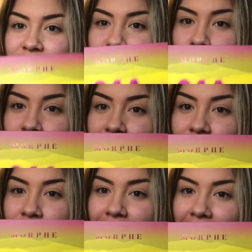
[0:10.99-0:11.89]

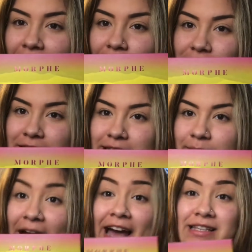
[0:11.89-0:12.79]
24A Artist
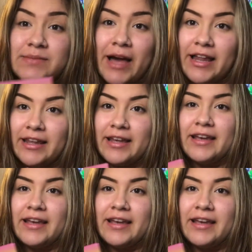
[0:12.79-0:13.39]
Pass palette.